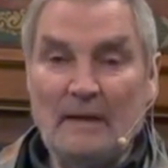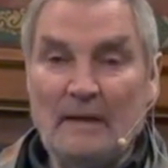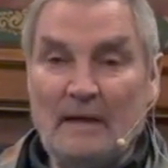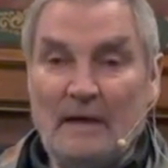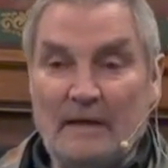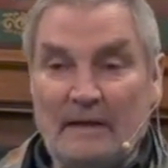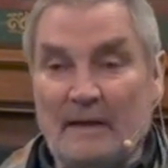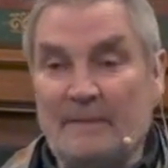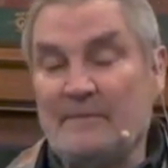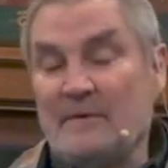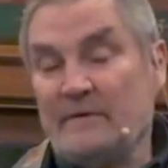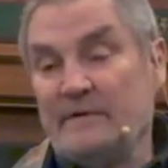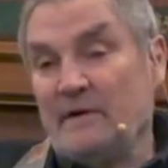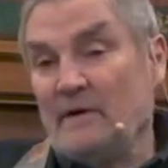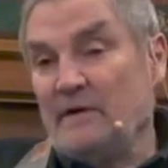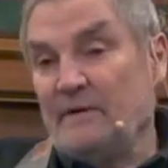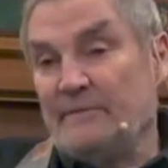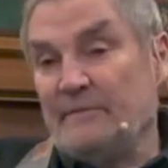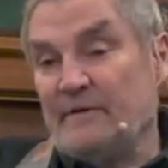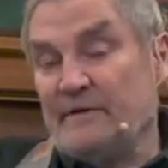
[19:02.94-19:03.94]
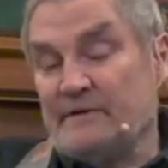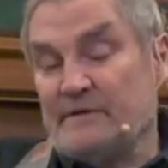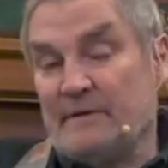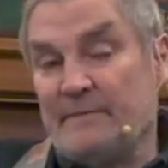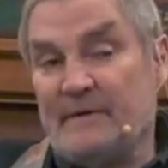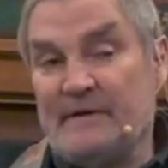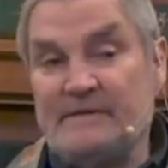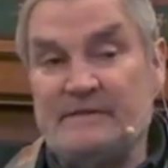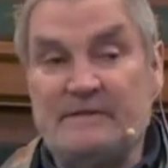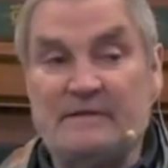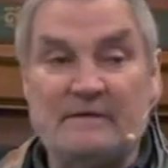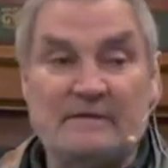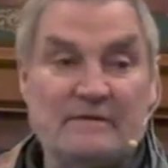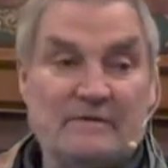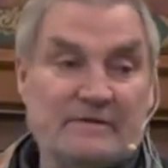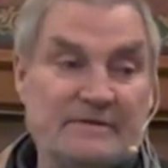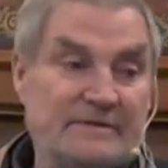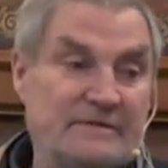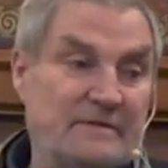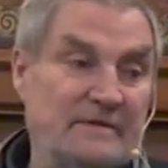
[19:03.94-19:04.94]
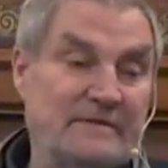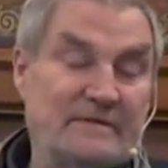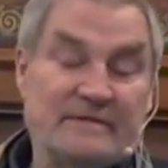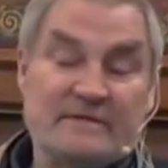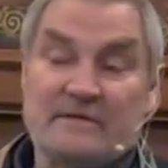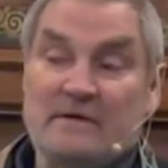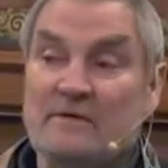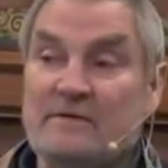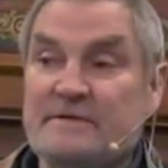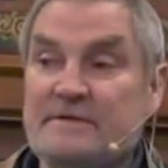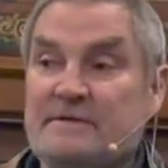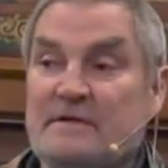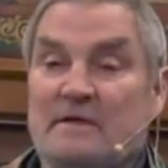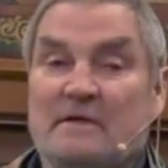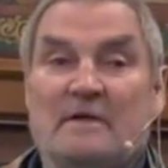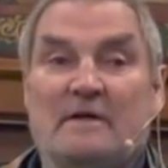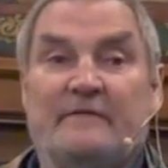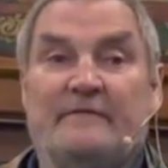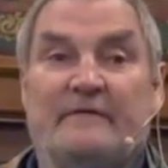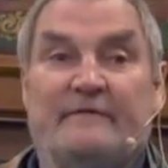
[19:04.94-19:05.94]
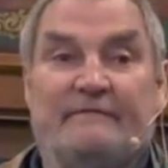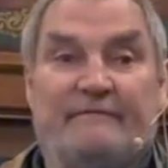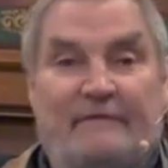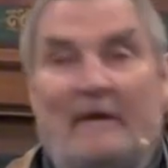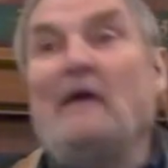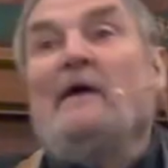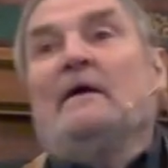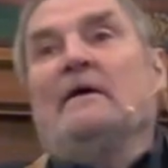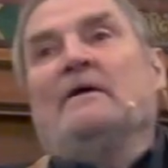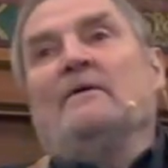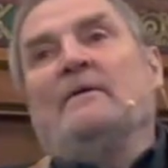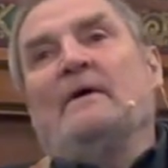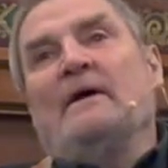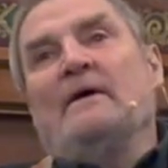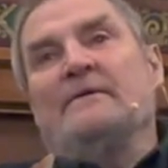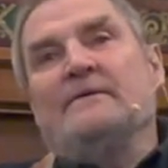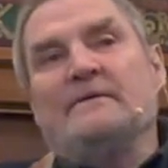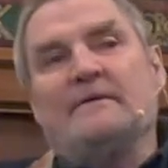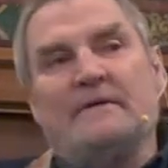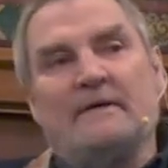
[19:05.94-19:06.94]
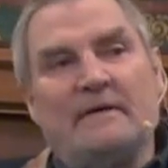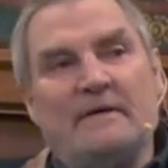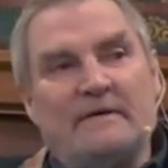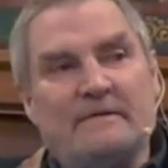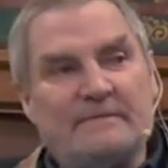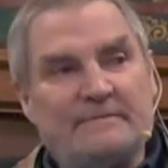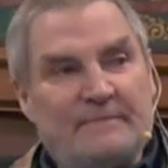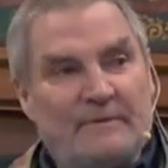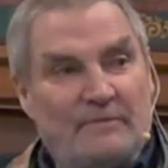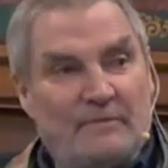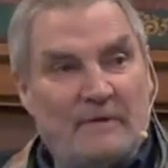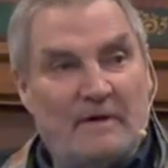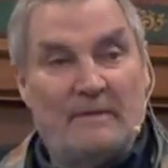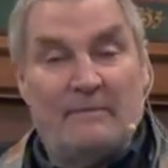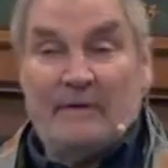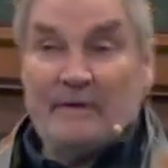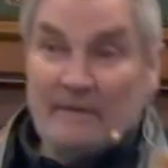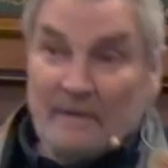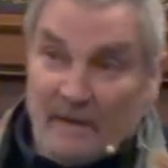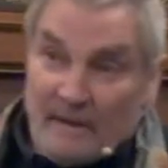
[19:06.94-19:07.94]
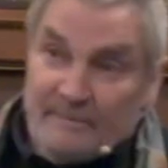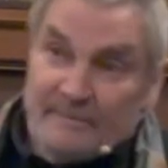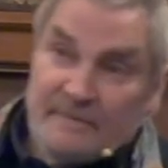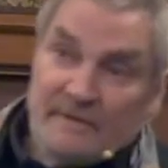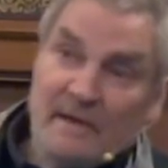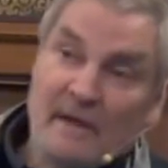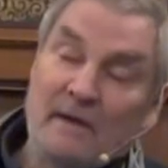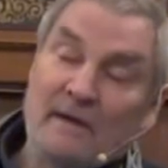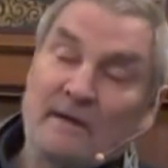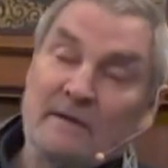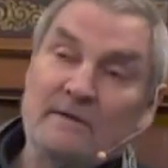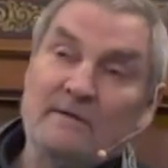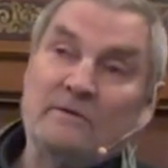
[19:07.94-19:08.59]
And the only reason I mention it because I just noticed a lot of it flying around today. People came in and dark.